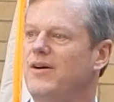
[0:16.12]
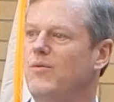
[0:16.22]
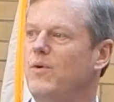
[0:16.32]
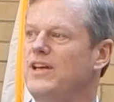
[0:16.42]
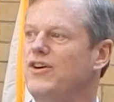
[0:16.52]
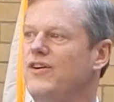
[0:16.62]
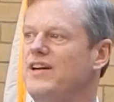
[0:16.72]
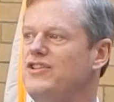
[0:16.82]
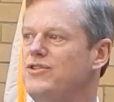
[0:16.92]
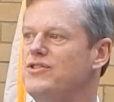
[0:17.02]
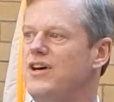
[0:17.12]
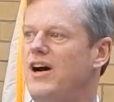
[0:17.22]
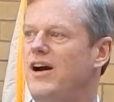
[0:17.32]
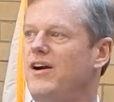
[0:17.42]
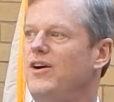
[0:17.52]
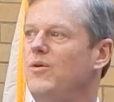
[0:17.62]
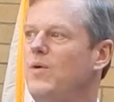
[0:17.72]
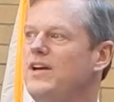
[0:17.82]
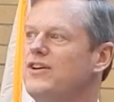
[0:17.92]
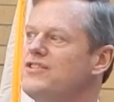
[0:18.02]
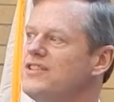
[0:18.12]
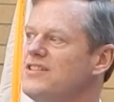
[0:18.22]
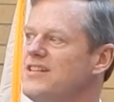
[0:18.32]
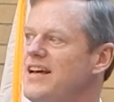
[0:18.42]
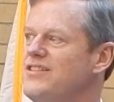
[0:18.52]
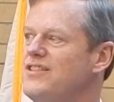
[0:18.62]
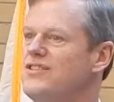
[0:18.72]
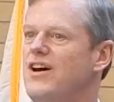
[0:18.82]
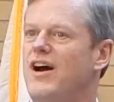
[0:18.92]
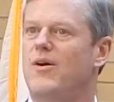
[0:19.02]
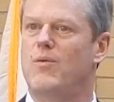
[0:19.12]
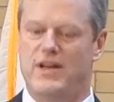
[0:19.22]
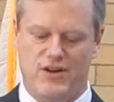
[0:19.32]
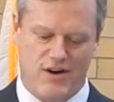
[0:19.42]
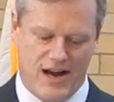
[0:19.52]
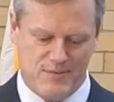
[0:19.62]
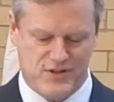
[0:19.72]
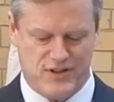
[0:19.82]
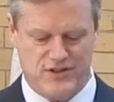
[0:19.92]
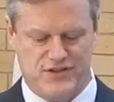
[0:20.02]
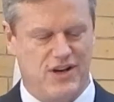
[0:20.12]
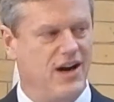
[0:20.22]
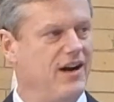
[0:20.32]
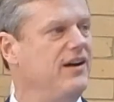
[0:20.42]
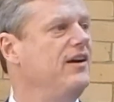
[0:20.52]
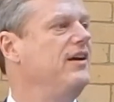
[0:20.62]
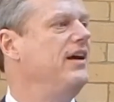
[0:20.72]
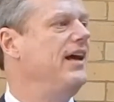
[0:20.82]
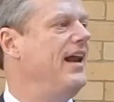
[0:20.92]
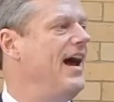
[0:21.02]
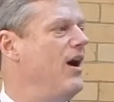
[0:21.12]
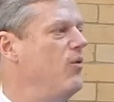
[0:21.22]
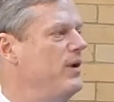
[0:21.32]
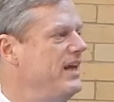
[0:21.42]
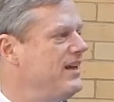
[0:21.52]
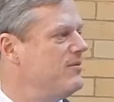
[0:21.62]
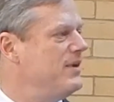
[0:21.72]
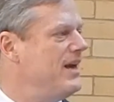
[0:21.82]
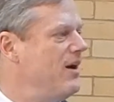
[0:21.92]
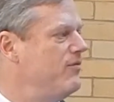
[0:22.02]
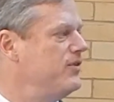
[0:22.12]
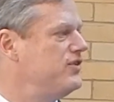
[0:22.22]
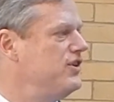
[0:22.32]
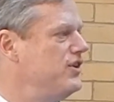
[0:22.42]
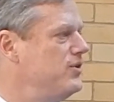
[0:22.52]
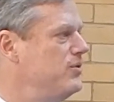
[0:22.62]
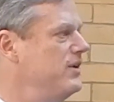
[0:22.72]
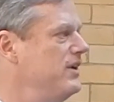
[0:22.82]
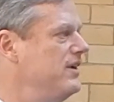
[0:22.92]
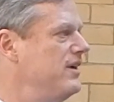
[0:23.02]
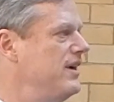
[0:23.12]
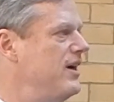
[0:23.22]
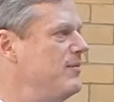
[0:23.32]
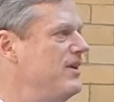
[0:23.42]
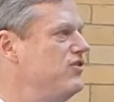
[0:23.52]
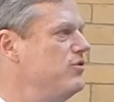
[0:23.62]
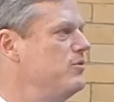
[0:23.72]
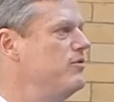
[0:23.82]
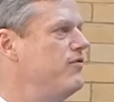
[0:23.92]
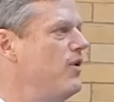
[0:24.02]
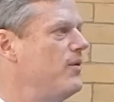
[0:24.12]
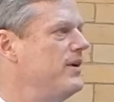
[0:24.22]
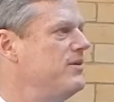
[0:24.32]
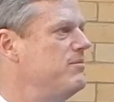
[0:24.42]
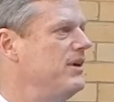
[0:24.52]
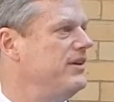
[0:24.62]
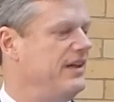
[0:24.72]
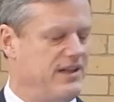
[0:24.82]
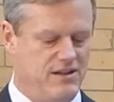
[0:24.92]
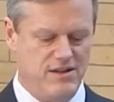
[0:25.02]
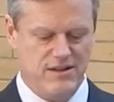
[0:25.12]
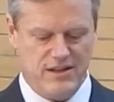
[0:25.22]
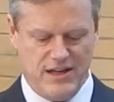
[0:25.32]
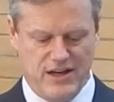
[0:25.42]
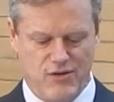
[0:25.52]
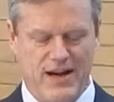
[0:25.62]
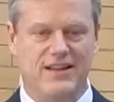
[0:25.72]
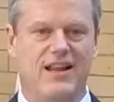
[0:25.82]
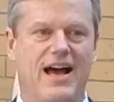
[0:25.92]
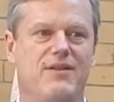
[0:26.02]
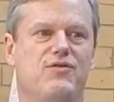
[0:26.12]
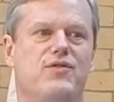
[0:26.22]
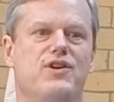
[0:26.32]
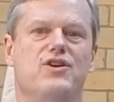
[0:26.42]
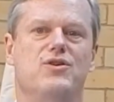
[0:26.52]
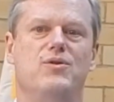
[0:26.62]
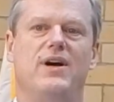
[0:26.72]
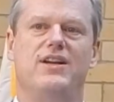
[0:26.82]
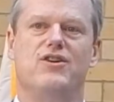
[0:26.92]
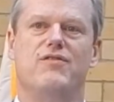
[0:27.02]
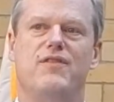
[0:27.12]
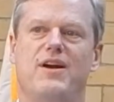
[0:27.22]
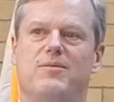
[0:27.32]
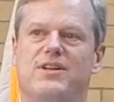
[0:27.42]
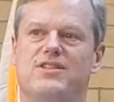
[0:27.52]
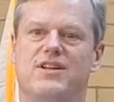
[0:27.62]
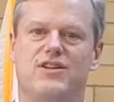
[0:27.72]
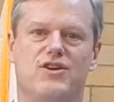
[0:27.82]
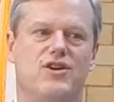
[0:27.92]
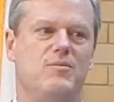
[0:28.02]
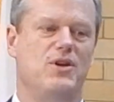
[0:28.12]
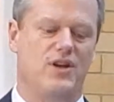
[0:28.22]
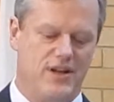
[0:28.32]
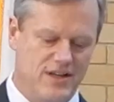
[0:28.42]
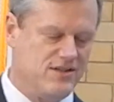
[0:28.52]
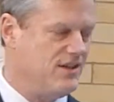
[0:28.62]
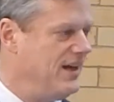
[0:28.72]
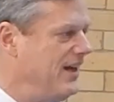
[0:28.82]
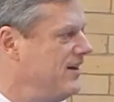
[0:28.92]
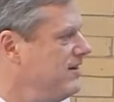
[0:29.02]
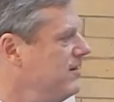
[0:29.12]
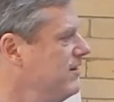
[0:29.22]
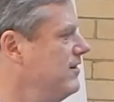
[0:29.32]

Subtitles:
what your issues are, what your successes are, what your obstacles are, and how we can be helpful to you as you move forward in building great lives for you and your families and your communities. And